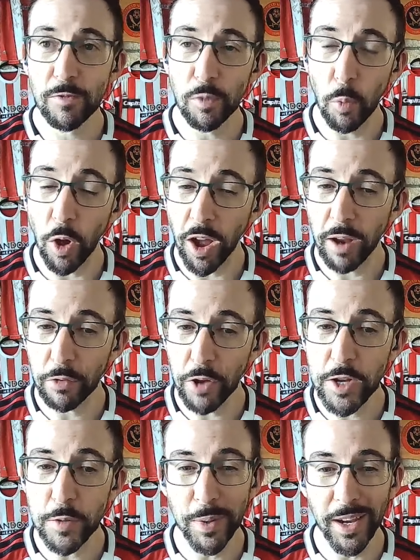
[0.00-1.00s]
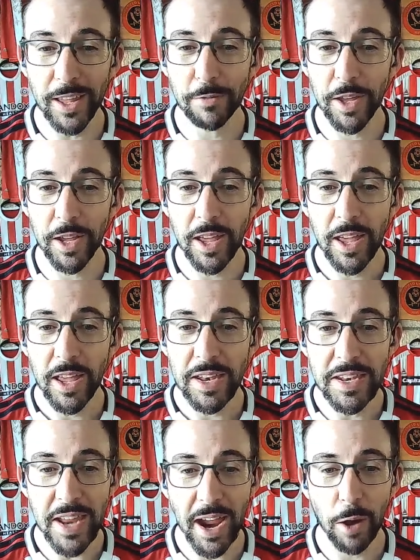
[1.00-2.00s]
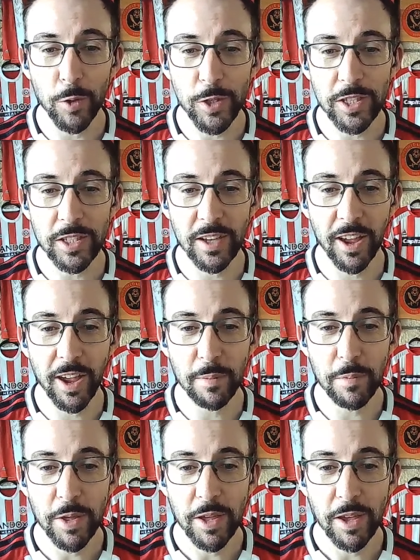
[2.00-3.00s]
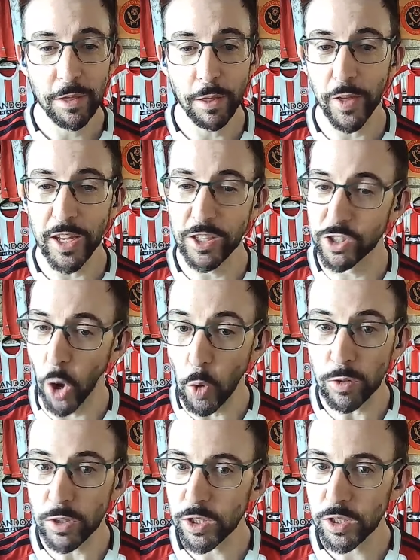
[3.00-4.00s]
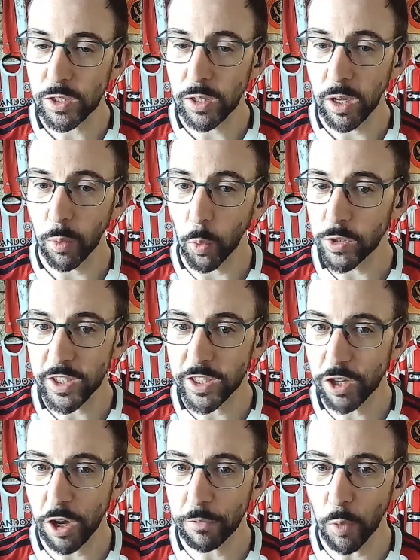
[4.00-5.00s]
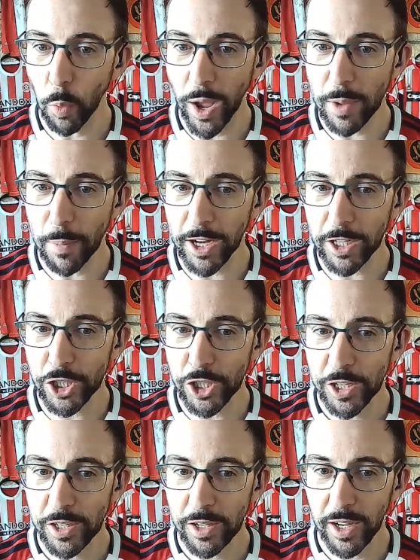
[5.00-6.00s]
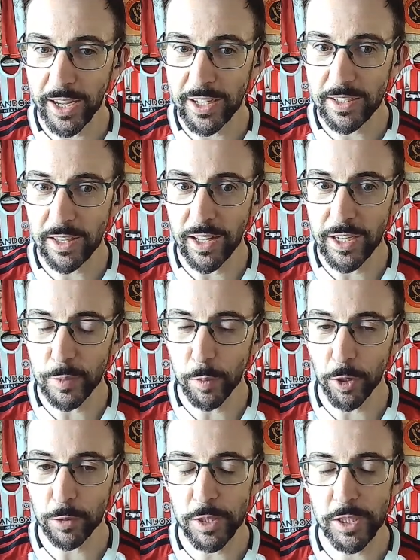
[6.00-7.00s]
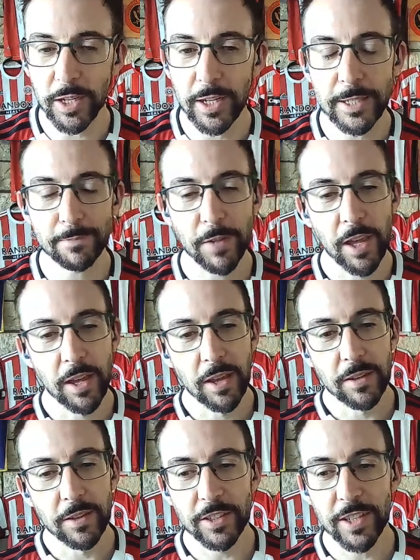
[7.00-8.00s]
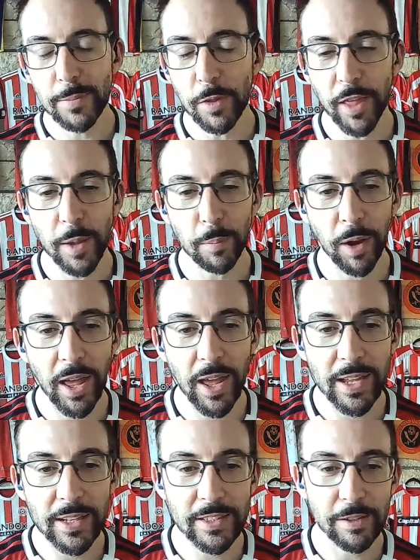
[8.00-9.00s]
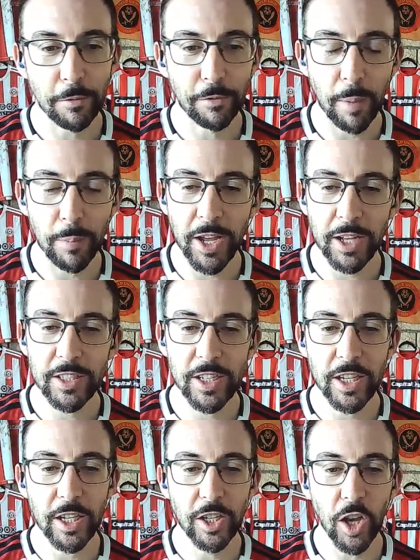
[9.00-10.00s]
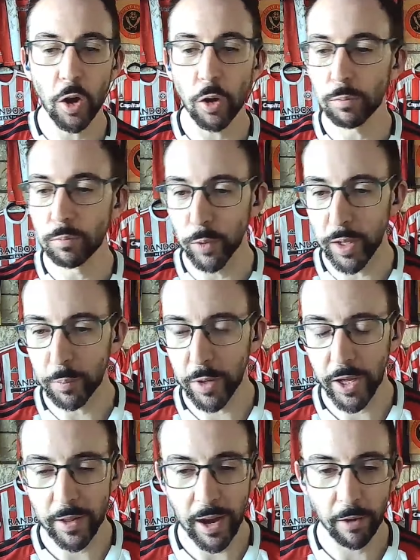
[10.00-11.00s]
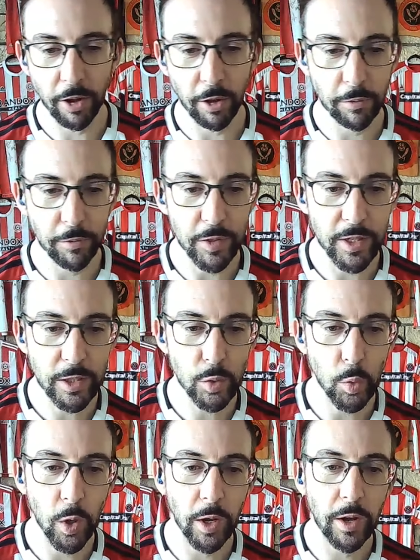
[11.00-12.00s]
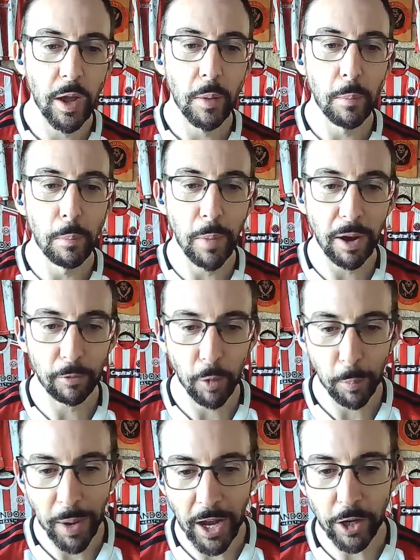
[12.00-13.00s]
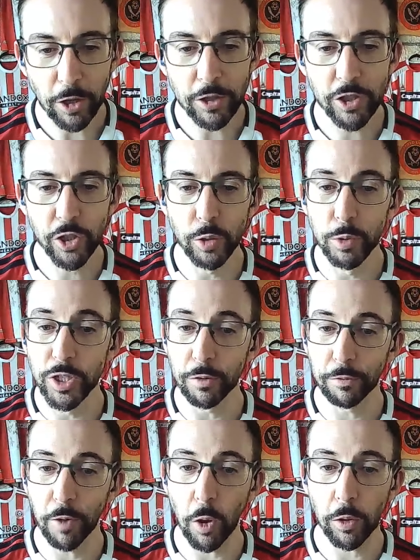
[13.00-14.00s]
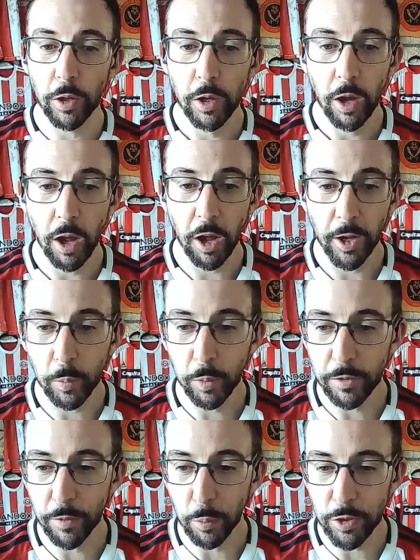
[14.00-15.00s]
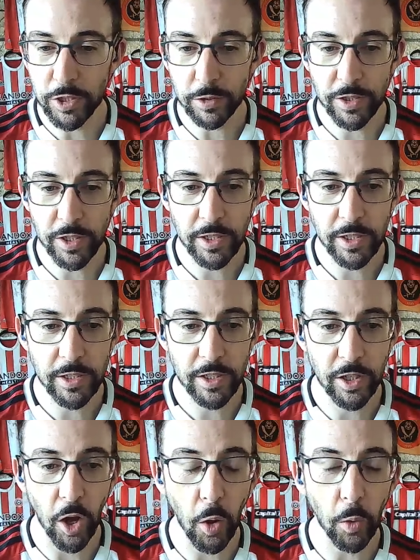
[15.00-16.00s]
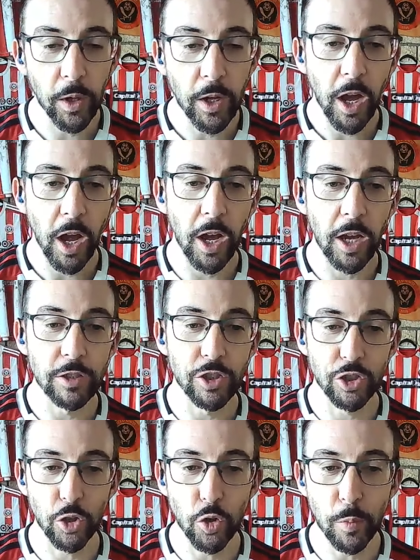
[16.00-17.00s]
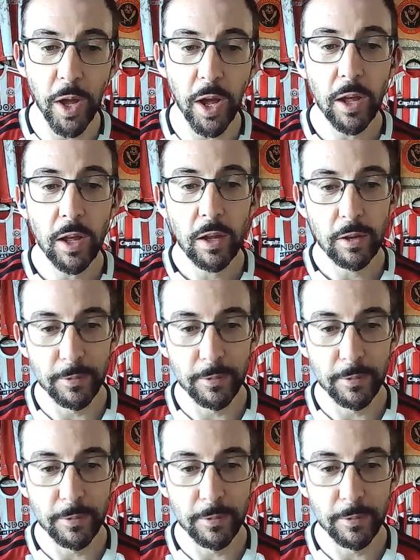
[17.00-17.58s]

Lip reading: from what I've read, believing now is the time that they don't want a tough away match against the league's bottom side. The team that they played, Fabianski in goal, will it be Areola for this one? Mavropanos, who was at fault, arguably, for Bristol City's goal. Zuma,